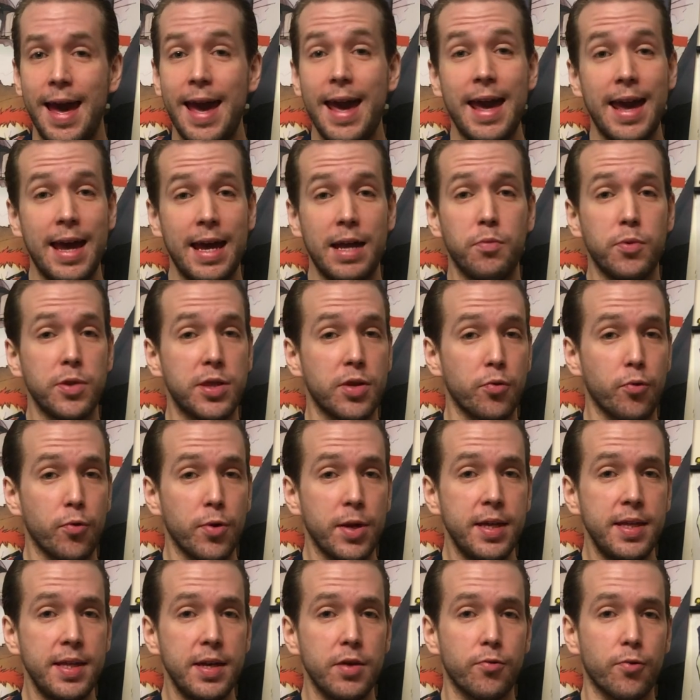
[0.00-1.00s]
And with the
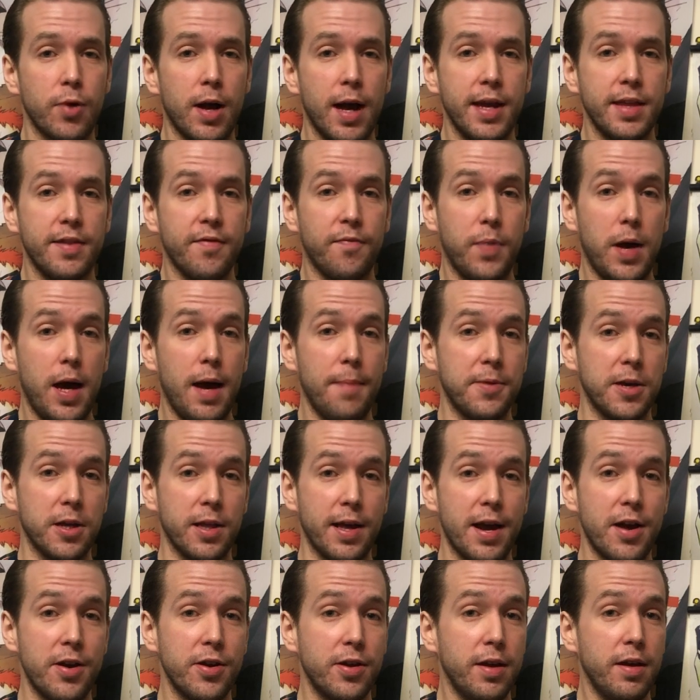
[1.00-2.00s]
recent rise of
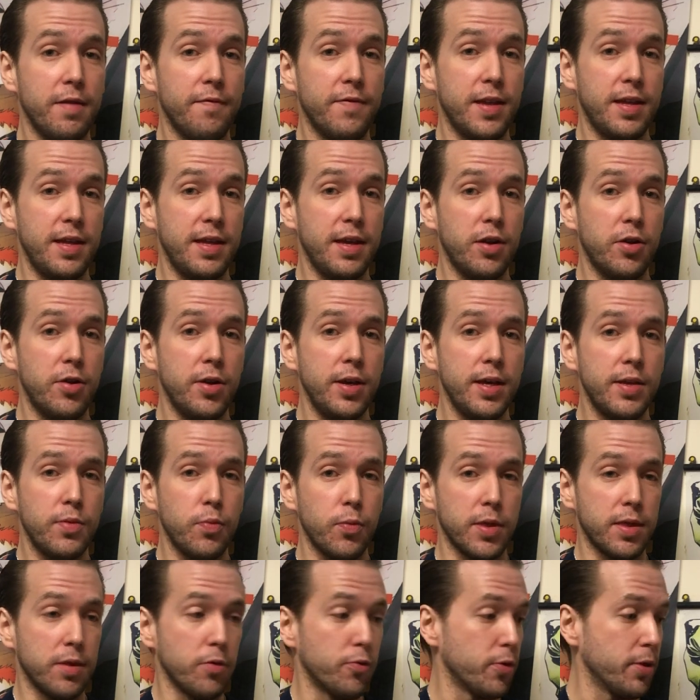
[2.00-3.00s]
popularity of the series,
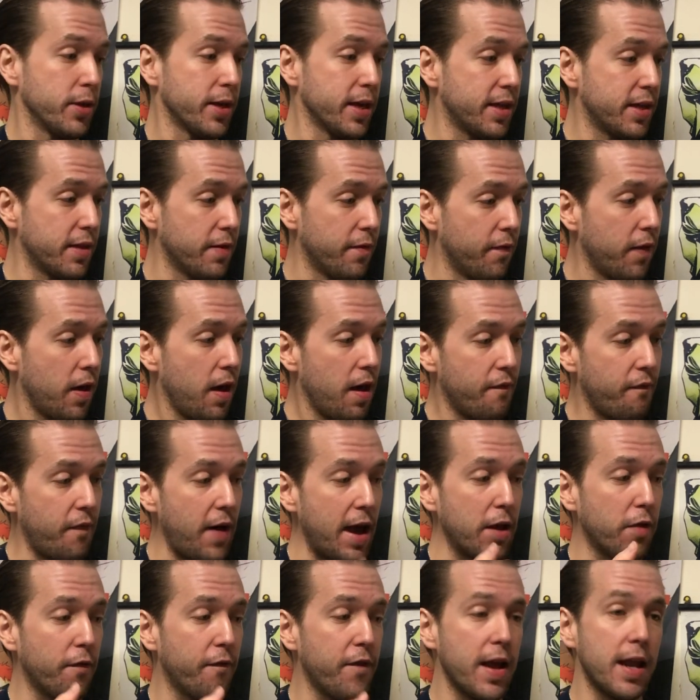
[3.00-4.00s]
with the release of
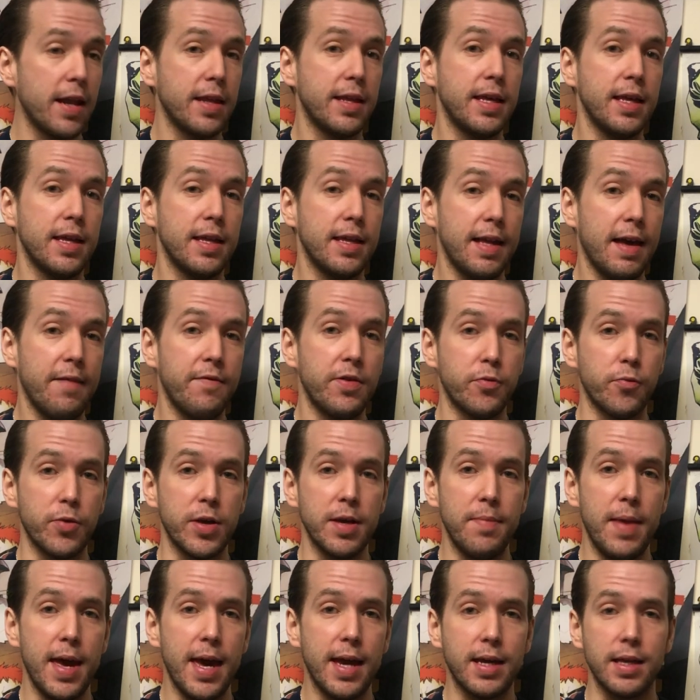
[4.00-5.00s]
Final Fantasy VII
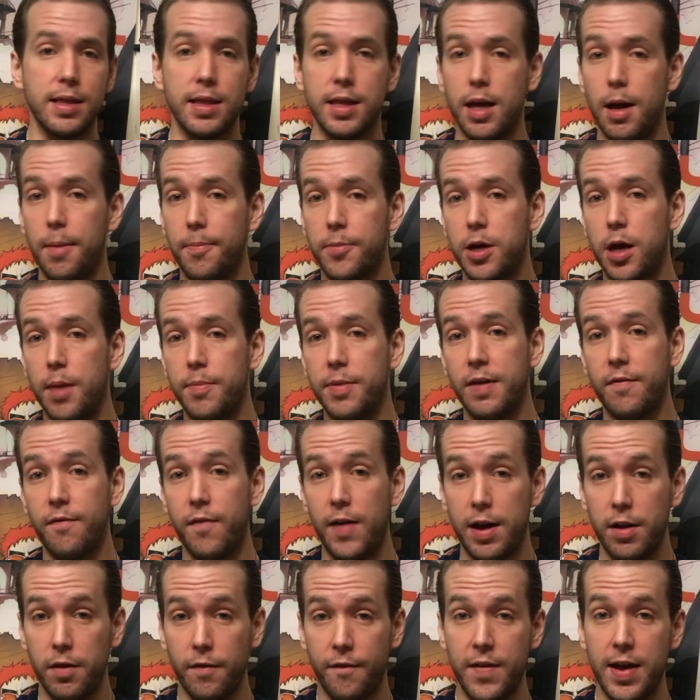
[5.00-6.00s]
Remake and the upcoming
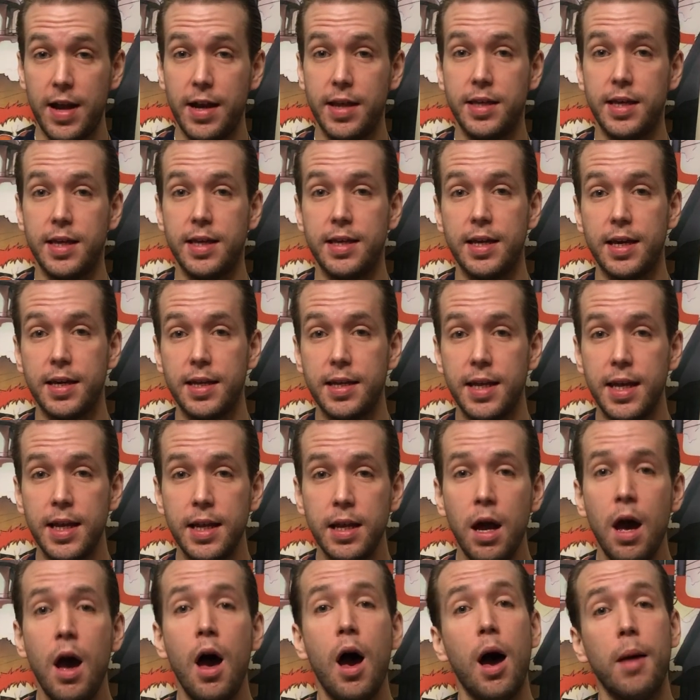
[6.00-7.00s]
Final Fantasy
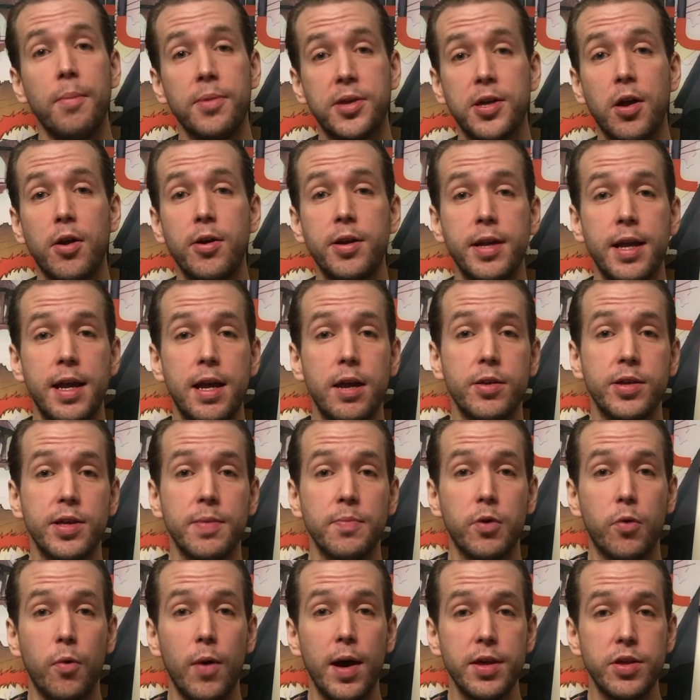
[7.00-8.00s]
XVI, I'm starting to hear
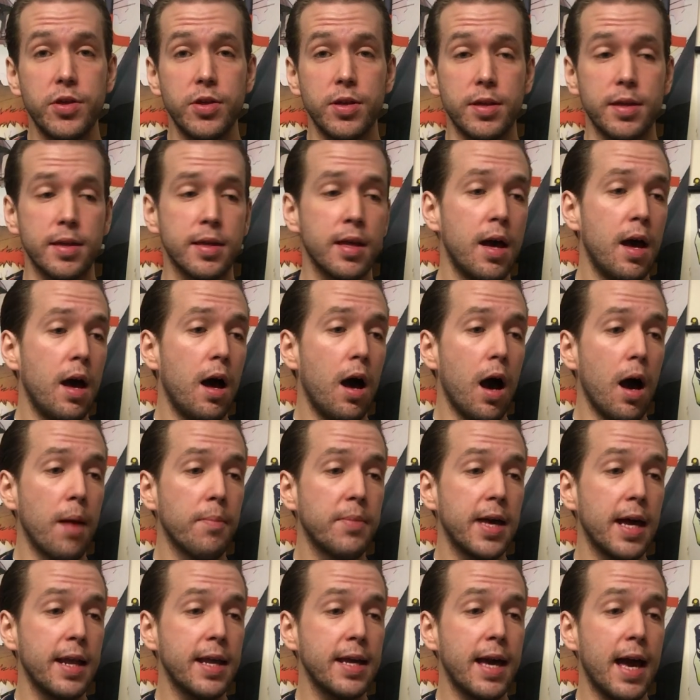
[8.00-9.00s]
some questions. I'm
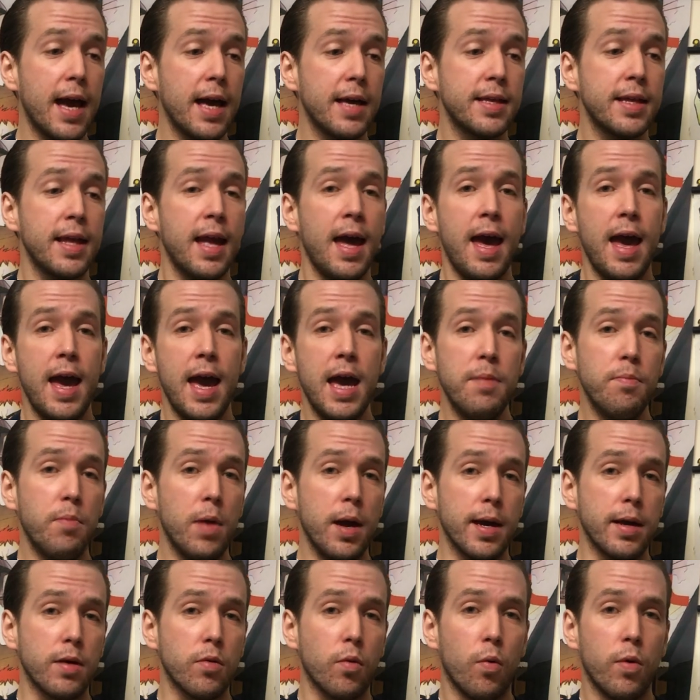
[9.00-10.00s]
getting asked, hey
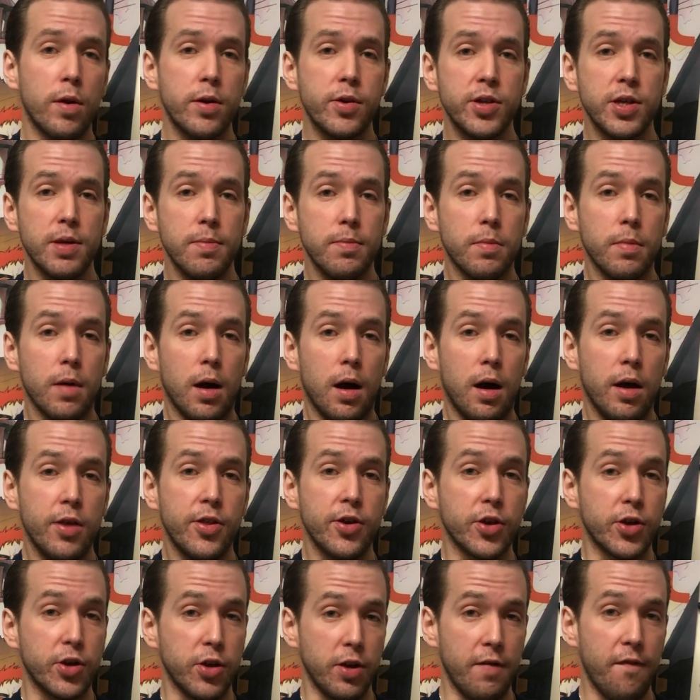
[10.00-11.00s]
Mike, what are some
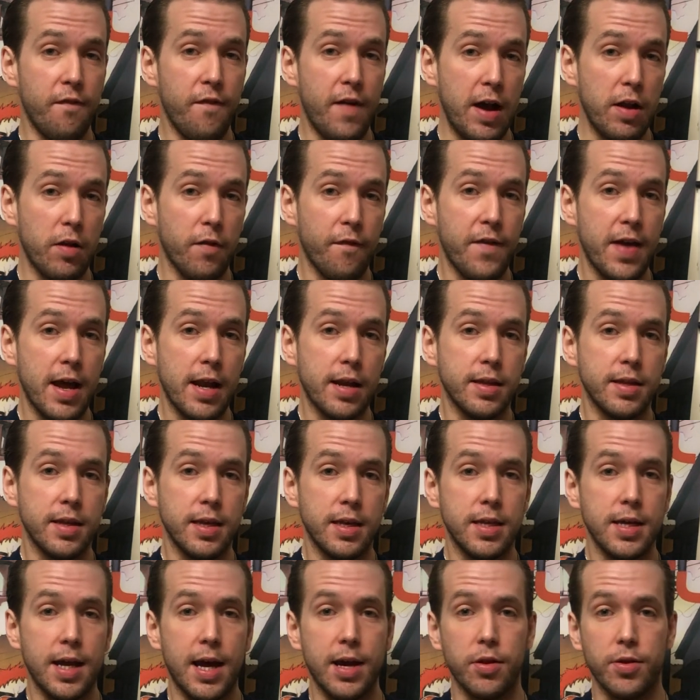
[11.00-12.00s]
other good Final
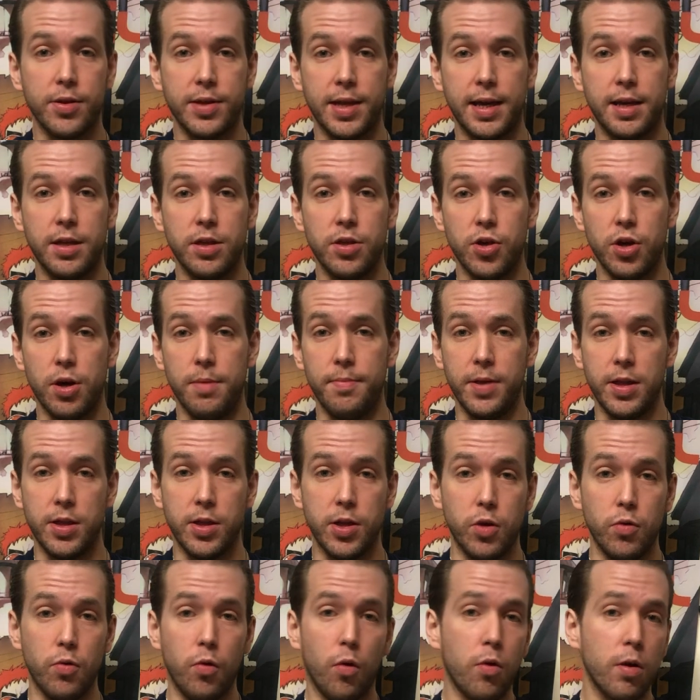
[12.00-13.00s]
Fantasy titles I can jump
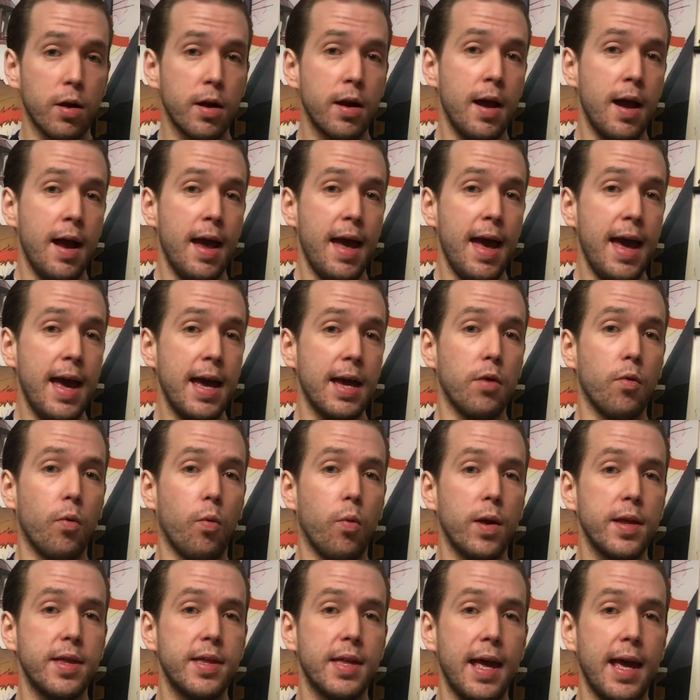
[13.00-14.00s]
into? Or, hey,
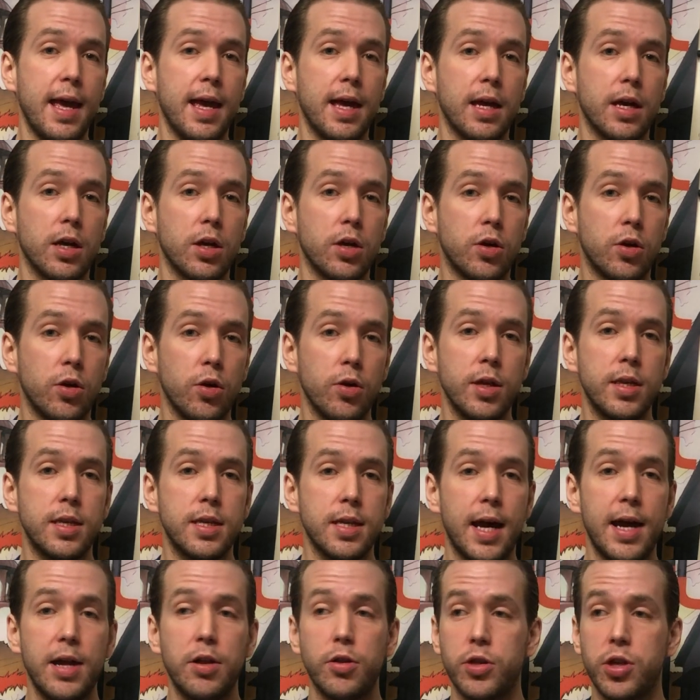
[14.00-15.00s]
what's a good
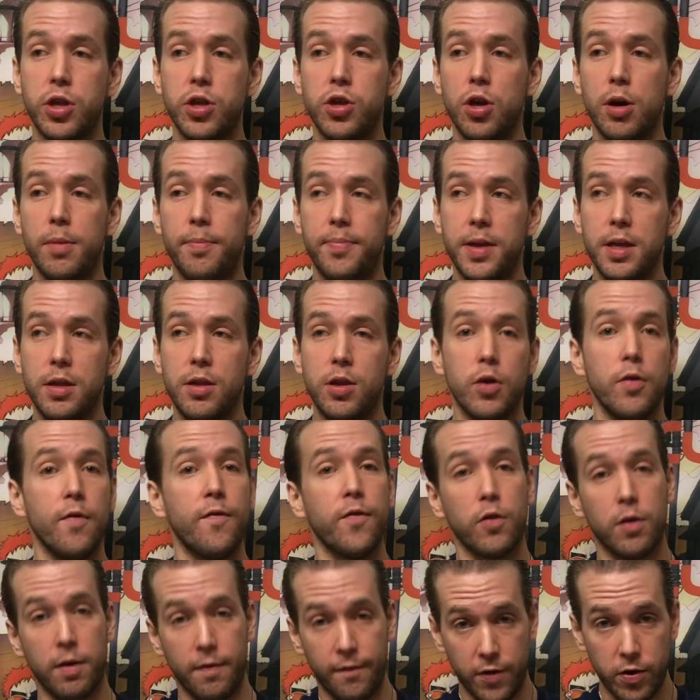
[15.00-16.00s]
title to jump into
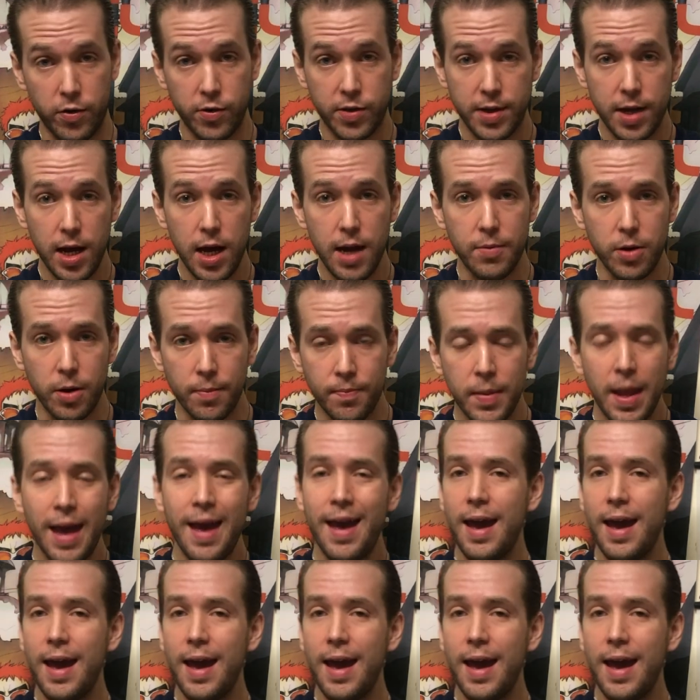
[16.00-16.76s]
for a first timer?